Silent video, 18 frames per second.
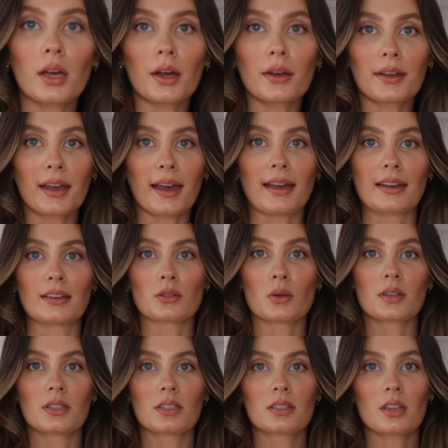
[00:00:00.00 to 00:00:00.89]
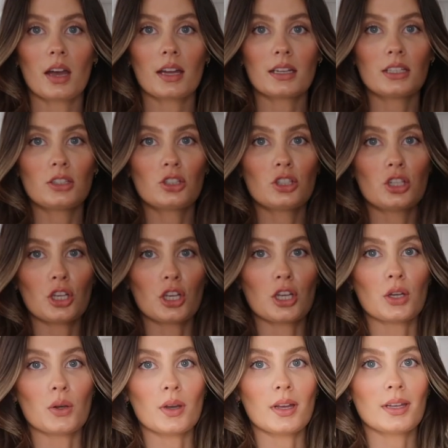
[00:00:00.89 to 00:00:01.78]
Okay, so I decided
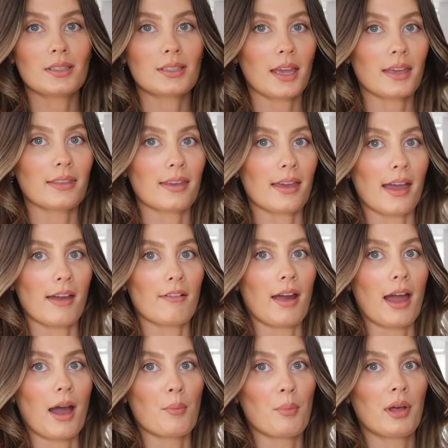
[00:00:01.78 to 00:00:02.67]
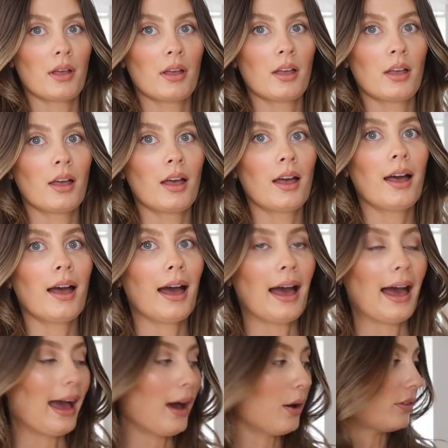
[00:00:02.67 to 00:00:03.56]
to take the air wrap
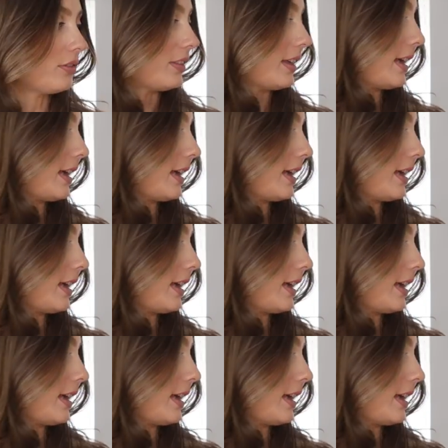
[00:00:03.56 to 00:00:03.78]
out of